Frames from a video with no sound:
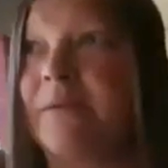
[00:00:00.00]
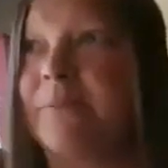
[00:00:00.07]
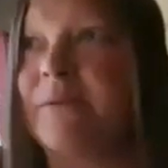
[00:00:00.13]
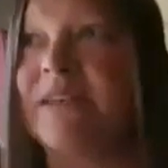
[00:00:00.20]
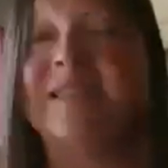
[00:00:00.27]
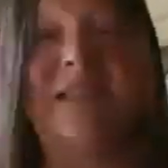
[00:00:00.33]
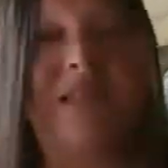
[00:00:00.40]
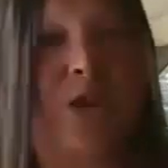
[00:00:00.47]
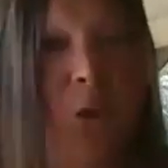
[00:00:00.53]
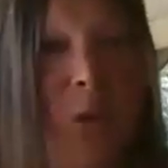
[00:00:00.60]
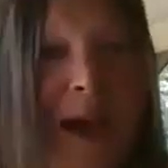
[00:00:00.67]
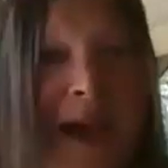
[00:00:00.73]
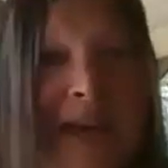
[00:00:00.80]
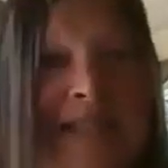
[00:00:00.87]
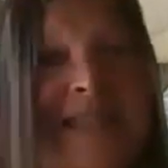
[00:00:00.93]

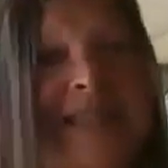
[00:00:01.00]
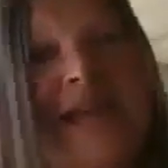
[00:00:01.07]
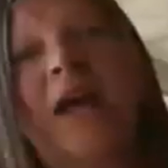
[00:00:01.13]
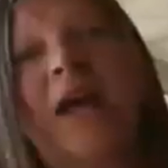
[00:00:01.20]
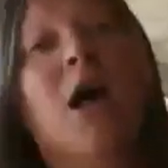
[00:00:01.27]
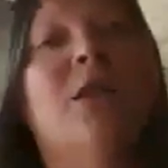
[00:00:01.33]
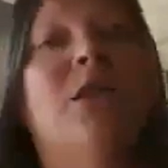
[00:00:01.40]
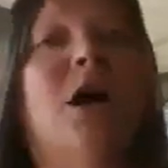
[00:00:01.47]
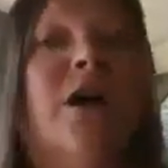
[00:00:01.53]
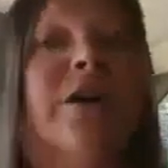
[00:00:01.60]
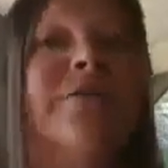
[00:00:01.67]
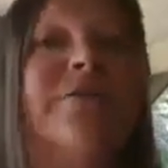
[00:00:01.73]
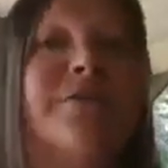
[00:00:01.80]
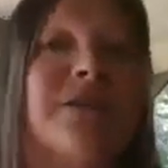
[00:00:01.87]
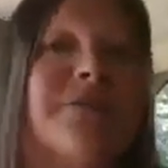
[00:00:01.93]
PCOS, a lot
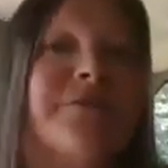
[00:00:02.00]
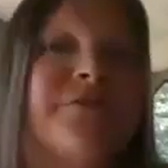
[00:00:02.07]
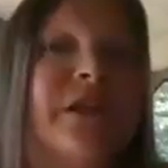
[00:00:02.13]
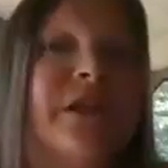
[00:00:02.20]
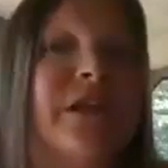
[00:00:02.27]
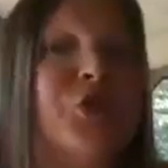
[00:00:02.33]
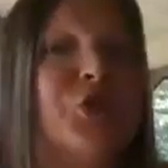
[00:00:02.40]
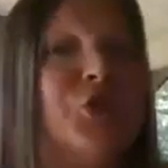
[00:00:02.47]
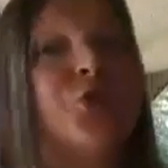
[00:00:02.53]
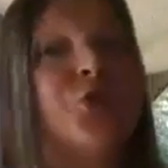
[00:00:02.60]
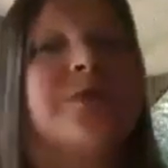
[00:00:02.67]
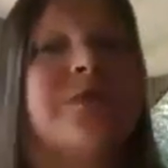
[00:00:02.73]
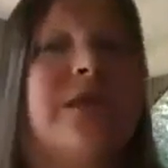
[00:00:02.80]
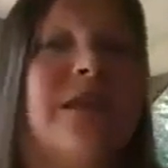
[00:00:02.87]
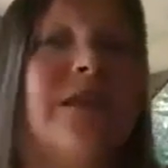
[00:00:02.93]
of different
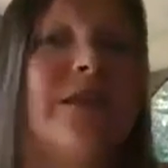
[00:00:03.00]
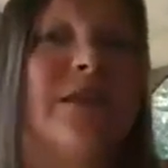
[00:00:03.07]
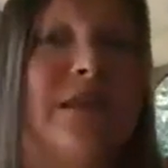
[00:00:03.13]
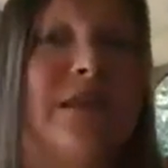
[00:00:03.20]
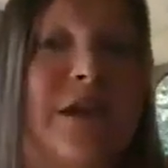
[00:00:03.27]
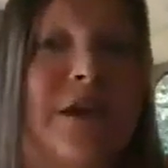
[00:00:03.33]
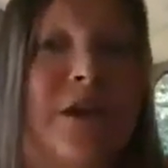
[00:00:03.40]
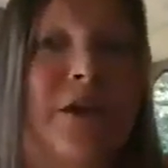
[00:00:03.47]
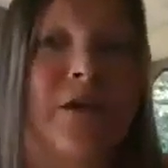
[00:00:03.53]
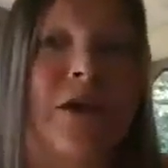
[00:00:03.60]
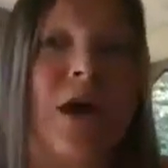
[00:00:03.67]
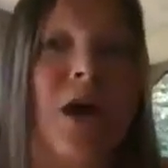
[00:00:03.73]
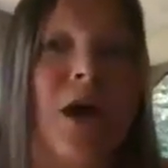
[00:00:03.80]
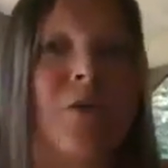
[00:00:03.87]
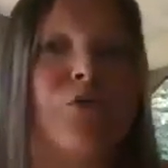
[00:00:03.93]
issues in their
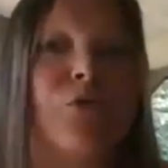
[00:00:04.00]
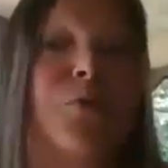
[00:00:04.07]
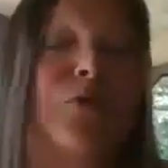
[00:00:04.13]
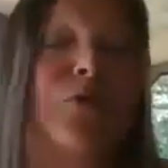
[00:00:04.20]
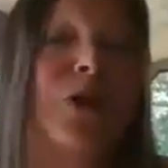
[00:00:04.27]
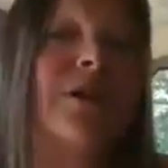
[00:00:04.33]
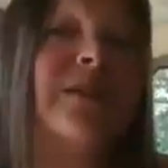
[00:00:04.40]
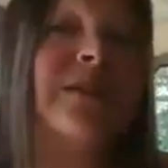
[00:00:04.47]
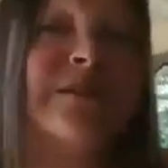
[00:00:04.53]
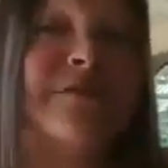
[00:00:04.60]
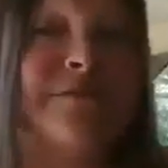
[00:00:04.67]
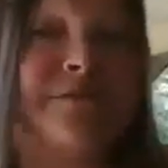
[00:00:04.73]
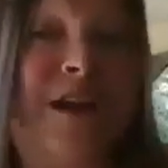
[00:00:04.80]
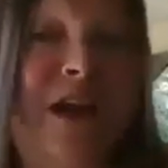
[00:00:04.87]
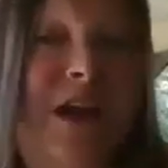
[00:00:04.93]
reproductive
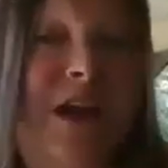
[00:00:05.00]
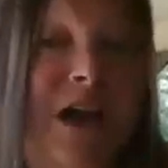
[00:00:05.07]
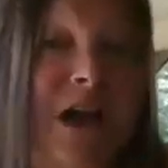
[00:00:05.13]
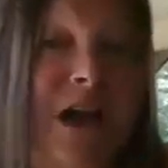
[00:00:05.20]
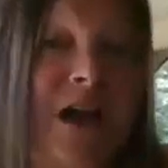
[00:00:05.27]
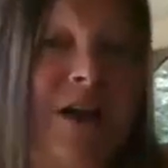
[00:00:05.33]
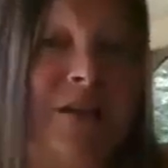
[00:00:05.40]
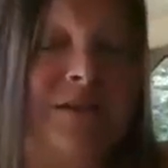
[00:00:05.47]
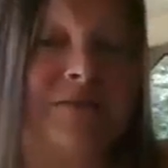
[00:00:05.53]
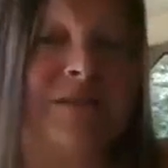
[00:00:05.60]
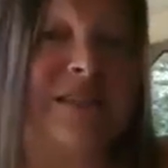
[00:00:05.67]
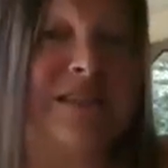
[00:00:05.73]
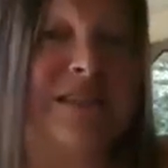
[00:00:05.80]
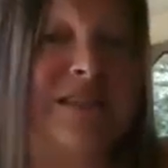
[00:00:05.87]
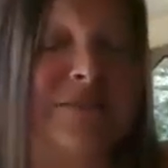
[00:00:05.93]

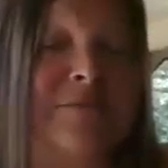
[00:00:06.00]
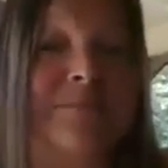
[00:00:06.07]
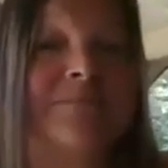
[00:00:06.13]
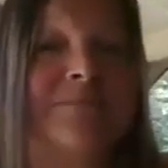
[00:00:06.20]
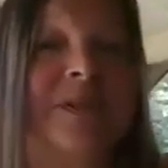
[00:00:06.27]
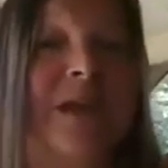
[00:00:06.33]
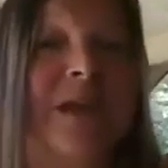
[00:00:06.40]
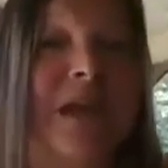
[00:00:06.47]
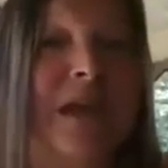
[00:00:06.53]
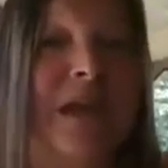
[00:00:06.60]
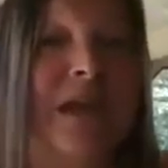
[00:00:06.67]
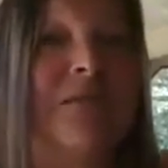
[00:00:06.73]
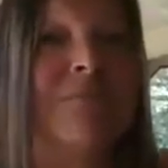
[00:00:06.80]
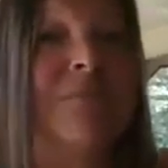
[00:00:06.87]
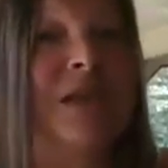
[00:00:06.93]
system.
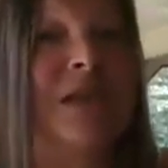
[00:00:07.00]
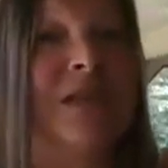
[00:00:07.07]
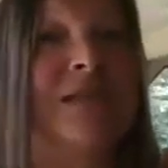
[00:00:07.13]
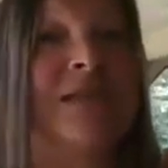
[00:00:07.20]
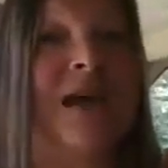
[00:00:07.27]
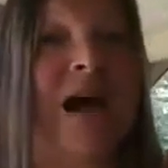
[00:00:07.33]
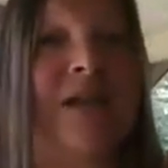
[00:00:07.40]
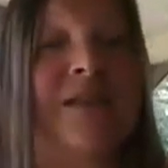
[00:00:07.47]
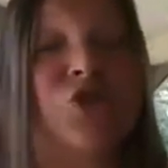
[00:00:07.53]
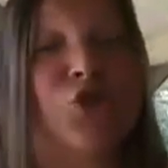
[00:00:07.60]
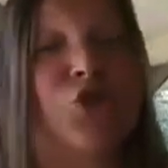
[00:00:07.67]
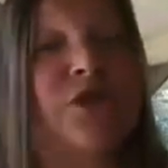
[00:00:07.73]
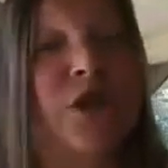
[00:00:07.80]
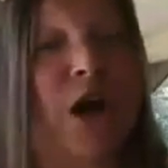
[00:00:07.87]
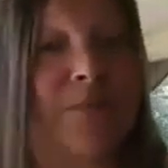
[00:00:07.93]
And it means that
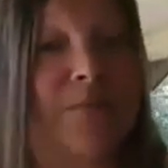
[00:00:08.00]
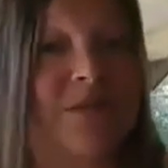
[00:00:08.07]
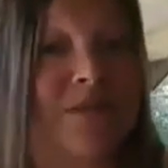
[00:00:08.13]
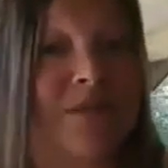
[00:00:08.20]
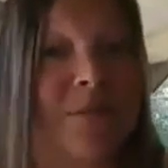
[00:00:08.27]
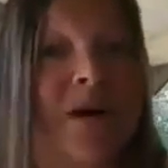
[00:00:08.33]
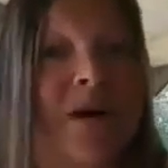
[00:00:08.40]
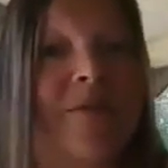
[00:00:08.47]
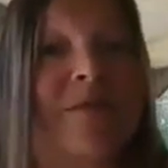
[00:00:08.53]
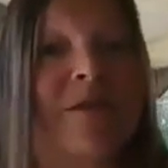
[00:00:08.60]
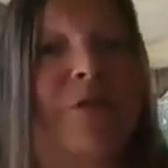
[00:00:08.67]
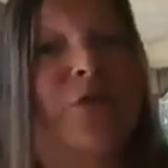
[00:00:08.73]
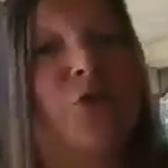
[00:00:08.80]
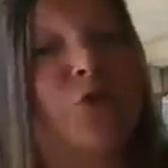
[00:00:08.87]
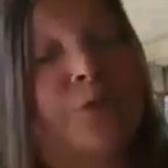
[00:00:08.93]
certain times of the month,
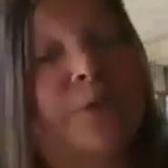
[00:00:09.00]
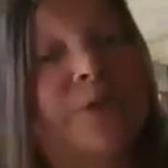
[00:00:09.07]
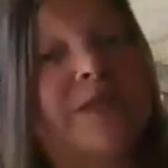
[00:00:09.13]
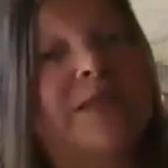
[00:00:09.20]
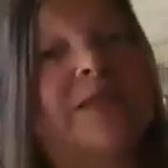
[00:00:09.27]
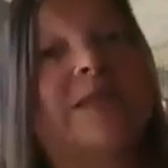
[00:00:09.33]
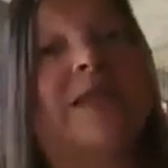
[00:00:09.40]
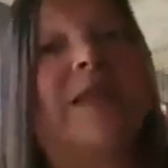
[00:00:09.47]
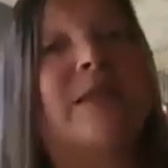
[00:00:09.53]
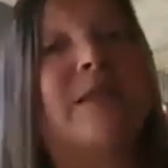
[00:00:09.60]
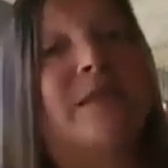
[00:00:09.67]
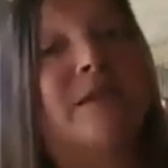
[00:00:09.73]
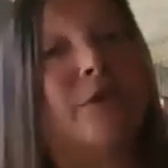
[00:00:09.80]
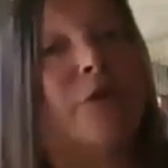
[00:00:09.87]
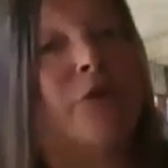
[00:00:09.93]
their uterus and
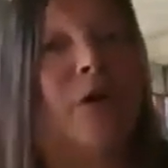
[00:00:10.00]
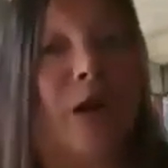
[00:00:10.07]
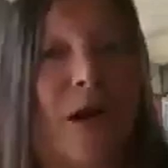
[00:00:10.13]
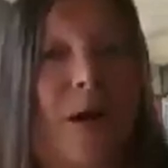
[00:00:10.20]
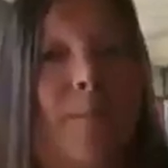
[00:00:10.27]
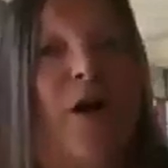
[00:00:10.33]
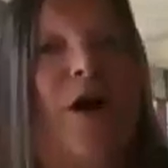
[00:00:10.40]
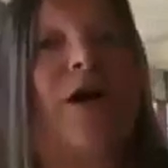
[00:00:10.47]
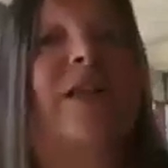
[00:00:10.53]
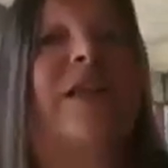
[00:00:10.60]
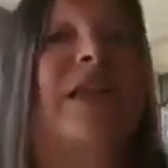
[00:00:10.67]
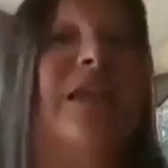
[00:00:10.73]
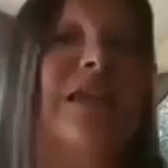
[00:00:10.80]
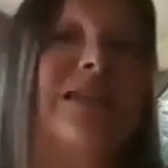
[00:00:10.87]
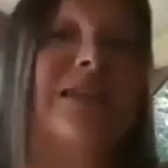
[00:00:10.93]
their
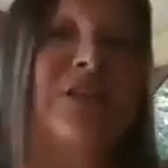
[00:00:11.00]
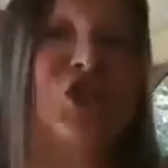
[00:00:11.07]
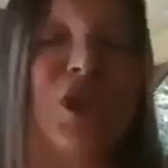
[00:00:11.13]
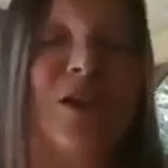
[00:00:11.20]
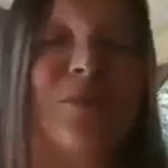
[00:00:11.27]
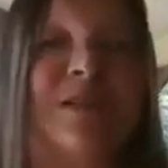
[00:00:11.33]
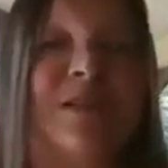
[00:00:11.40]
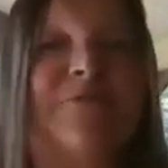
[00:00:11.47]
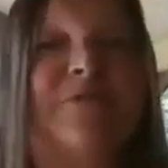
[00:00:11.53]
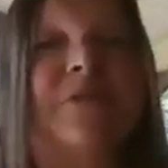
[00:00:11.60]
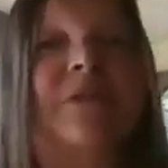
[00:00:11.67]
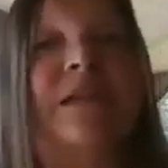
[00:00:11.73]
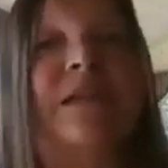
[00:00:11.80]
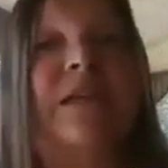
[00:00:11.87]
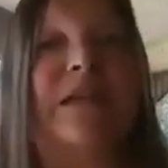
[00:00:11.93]
body is shaped
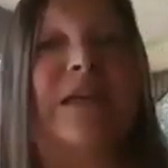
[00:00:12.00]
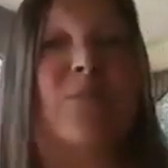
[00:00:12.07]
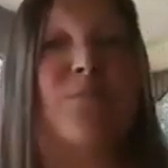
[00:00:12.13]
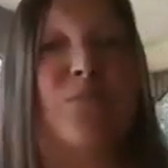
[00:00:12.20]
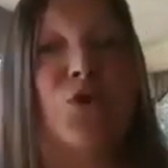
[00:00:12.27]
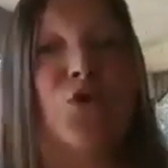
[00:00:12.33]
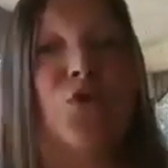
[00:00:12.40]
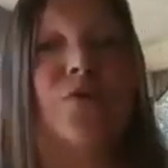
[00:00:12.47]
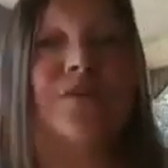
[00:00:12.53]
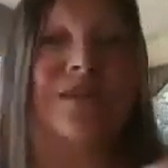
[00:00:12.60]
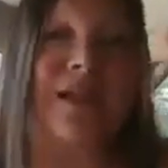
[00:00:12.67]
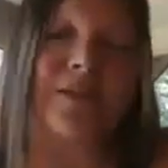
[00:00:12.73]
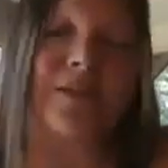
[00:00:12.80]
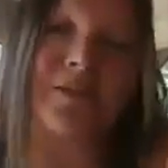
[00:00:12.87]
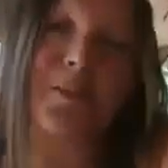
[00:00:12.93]
differently, and it moves,
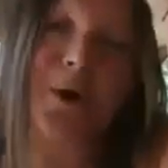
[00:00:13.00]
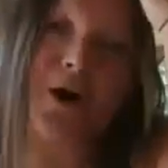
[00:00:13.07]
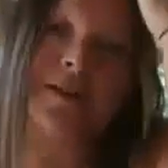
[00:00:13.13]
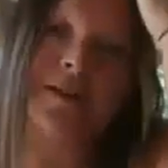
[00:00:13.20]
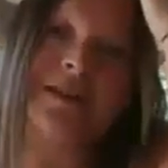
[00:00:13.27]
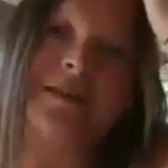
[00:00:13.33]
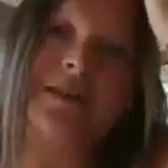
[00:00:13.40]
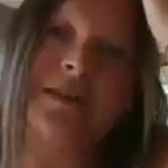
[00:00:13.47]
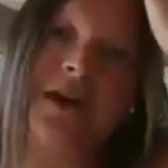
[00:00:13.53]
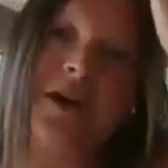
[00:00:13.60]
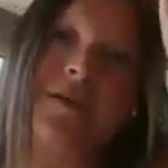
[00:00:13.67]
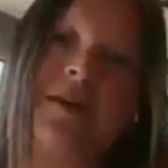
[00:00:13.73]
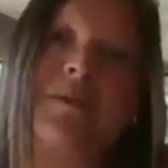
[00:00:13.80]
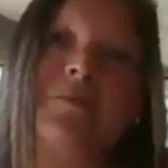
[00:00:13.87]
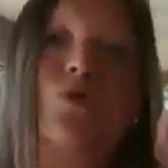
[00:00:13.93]
like the parts in
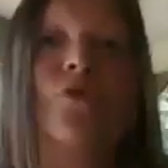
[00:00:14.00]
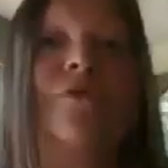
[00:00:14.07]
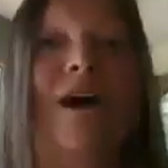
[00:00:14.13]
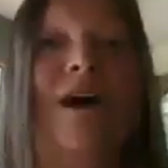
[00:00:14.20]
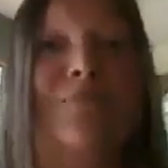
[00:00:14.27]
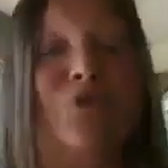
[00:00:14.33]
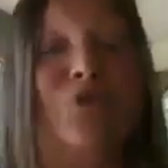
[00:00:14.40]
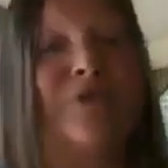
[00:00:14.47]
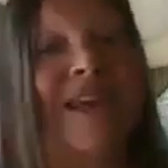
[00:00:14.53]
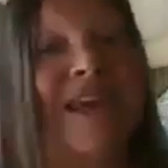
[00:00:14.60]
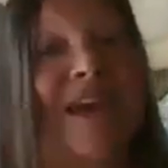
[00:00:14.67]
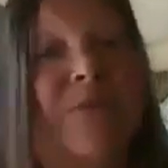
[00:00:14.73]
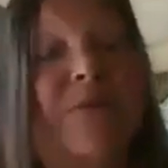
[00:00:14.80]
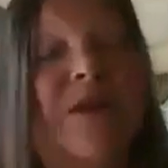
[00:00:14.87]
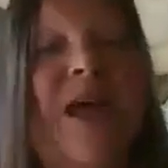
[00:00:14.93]
there, they move up, move
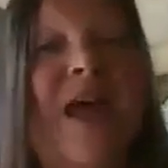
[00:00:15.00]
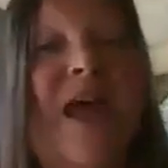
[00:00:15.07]
down,